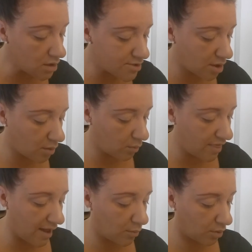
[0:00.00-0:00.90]
So, and
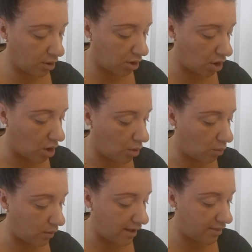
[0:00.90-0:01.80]
with that, we're going to
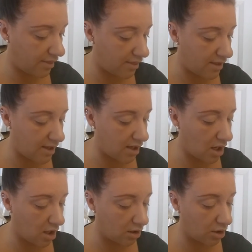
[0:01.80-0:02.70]
go with the
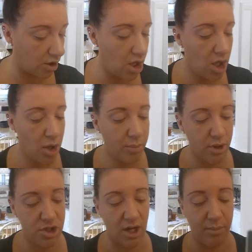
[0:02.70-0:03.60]
color
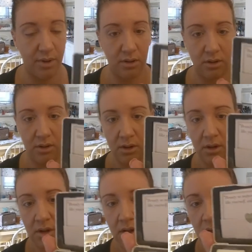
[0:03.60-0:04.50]
Push Up,
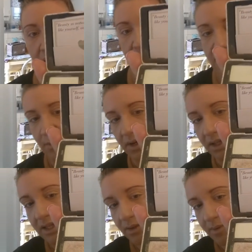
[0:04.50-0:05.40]
because I want
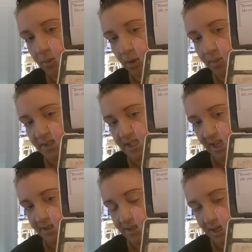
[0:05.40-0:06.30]
a little bit more
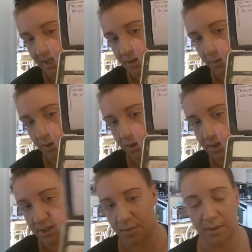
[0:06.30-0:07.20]
pizzazz today. So we're going to
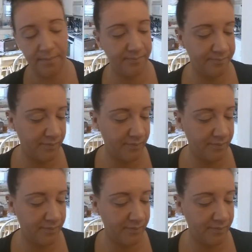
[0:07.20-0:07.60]
use this one,